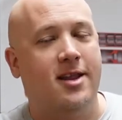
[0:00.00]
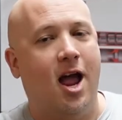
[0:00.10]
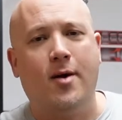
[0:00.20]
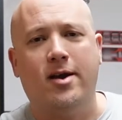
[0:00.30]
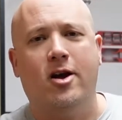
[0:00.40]

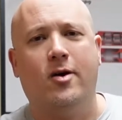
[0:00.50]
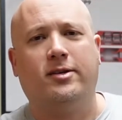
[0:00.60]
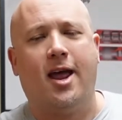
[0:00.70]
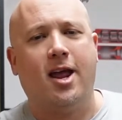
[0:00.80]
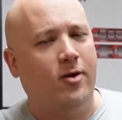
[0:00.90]
Now I know
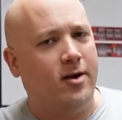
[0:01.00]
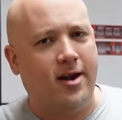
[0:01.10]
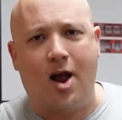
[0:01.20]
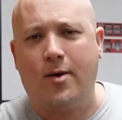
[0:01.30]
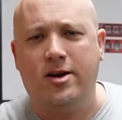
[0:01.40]
it's accurate.
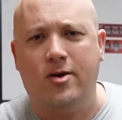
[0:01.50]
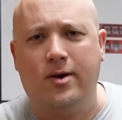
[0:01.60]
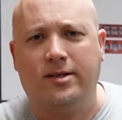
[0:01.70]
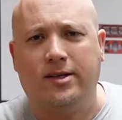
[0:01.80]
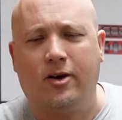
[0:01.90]
Now I know
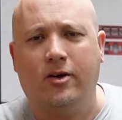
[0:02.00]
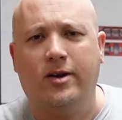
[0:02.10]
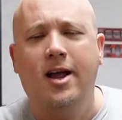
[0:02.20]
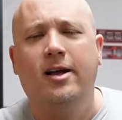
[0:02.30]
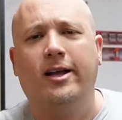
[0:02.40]
it's
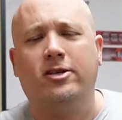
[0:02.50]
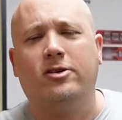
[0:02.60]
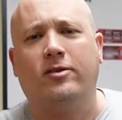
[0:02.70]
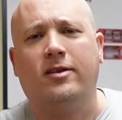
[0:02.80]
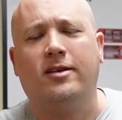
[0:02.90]
zeroed. Let's
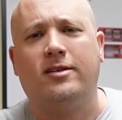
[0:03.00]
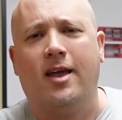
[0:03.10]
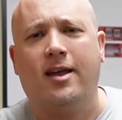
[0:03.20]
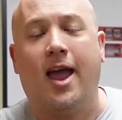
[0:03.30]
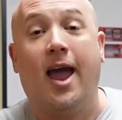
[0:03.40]
shoot this
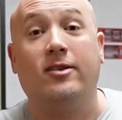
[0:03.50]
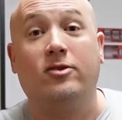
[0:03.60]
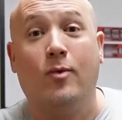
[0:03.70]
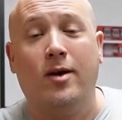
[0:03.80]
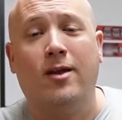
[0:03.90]
thing at
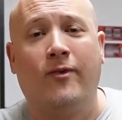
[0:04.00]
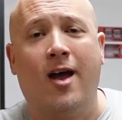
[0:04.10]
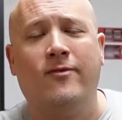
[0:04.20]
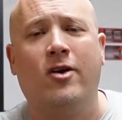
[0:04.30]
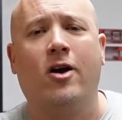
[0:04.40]

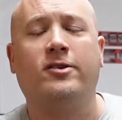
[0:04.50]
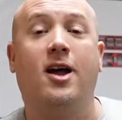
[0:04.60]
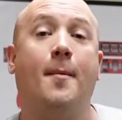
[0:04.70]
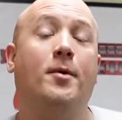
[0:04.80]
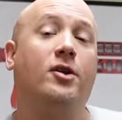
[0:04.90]
25 yards.
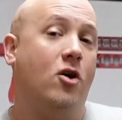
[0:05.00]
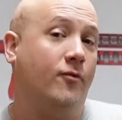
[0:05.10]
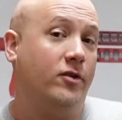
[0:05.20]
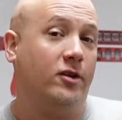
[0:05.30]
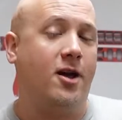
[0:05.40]
I'm gonna go
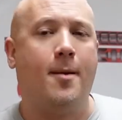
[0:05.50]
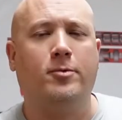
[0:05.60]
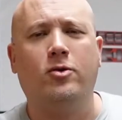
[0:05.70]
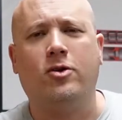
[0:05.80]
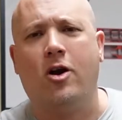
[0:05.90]
for the
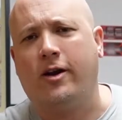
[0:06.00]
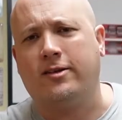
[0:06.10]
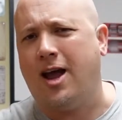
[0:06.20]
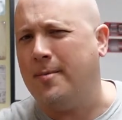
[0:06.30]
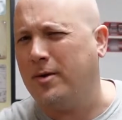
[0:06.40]
top two
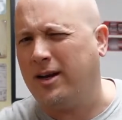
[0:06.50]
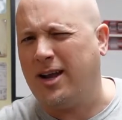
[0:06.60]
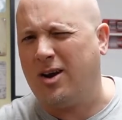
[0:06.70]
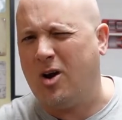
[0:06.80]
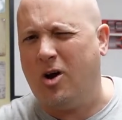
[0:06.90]
targets. I'm gonna
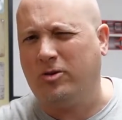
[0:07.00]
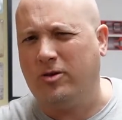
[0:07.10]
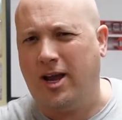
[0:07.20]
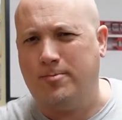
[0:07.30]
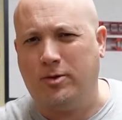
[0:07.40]
kind of
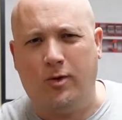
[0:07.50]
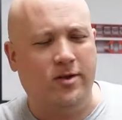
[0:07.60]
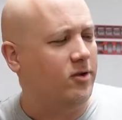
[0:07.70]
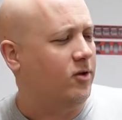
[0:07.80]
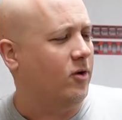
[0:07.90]
alternate
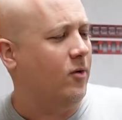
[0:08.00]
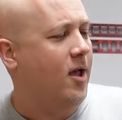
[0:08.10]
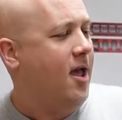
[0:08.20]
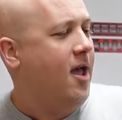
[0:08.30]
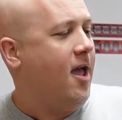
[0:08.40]
between the two
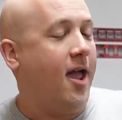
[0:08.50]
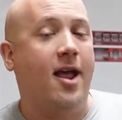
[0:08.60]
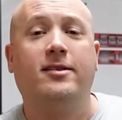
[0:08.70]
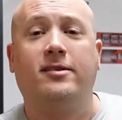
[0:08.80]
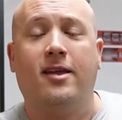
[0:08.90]

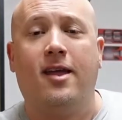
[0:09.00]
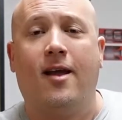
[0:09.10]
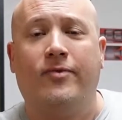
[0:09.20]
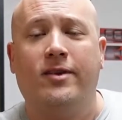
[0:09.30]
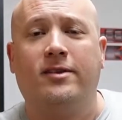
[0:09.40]
and see
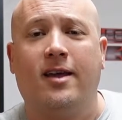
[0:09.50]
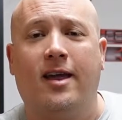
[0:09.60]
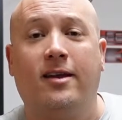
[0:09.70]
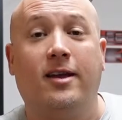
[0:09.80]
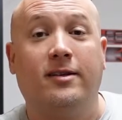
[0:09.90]
if this
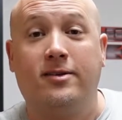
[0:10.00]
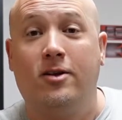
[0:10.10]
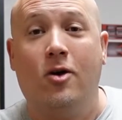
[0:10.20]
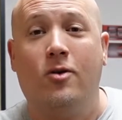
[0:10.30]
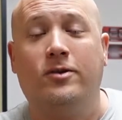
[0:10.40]
thing can
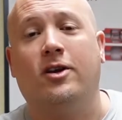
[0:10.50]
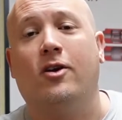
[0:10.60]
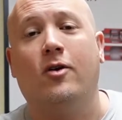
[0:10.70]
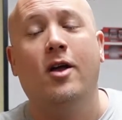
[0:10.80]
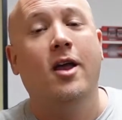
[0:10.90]
still hold
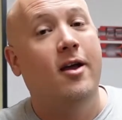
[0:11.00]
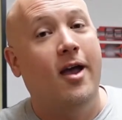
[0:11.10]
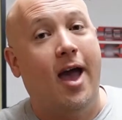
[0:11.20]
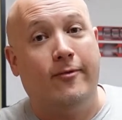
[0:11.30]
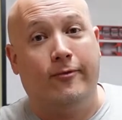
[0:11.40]
zero
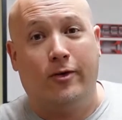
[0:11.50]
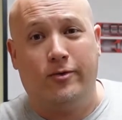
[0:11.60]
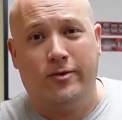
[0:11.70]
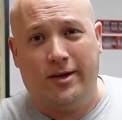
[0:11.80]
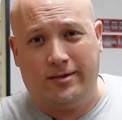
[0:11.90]
at
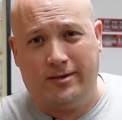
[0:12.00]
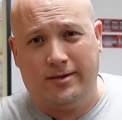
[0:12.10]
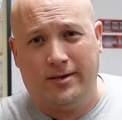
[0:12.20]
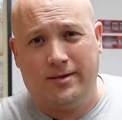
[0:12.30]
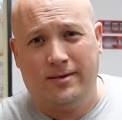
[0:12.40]
further
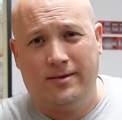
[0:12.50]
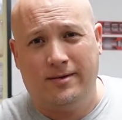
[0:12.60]
distances.